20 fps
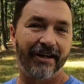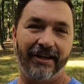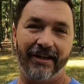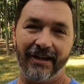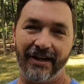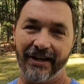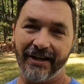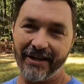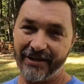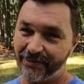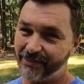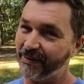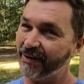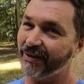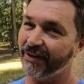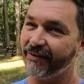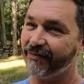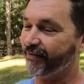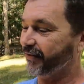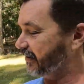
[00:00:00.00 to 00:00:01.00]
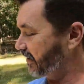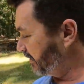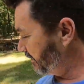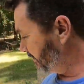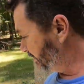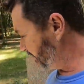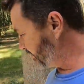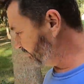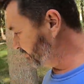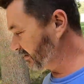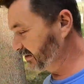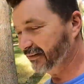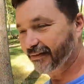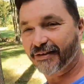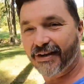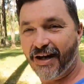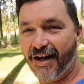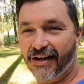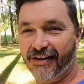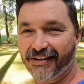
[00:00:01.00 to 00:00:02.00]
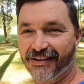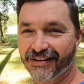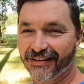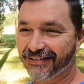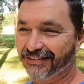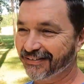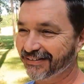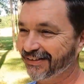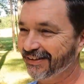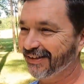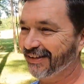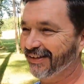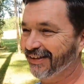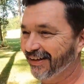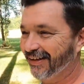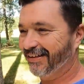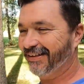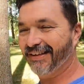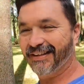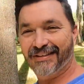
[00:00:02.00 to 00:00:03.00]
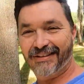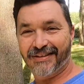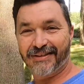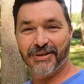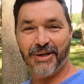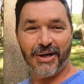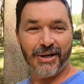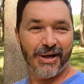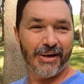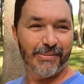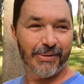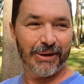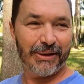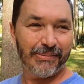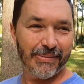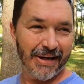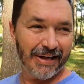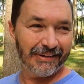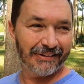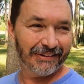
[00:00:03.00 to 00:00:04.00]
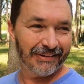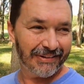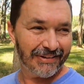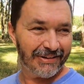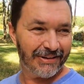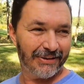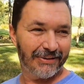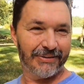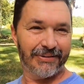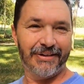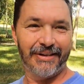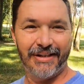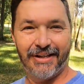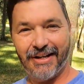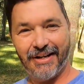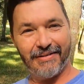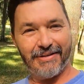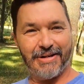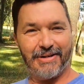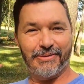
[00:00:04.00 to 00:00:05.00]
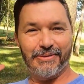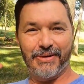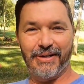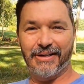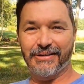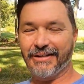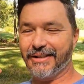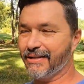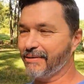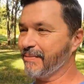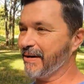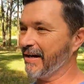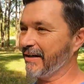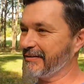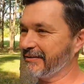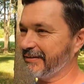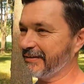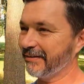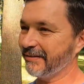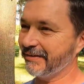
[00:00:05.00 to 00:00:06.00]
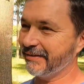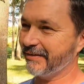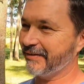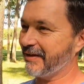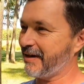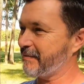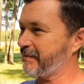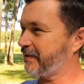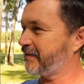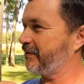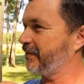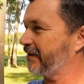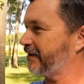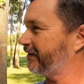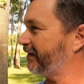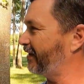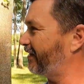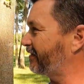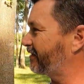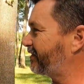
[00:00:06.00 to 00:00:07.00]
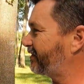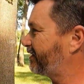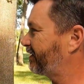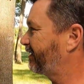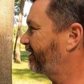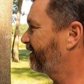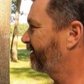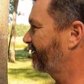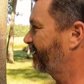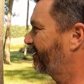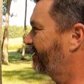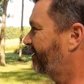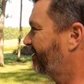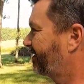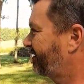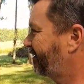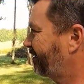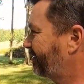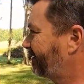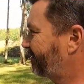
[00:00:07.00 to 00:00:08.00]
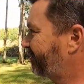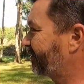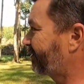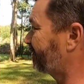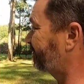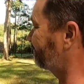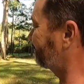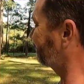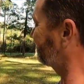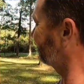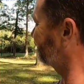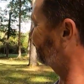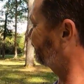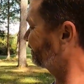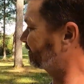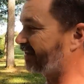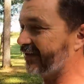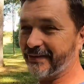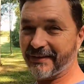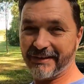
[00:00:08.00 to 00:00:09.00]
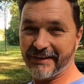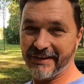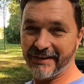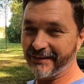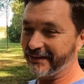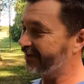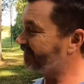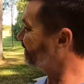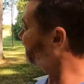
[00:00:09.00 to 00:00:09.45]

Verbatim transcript: I guess many of you know this, but I didn't. Uh, it does not come with a battery. So I've got to run, get a battery. I'll grab a quick lunch uh, or early dinner,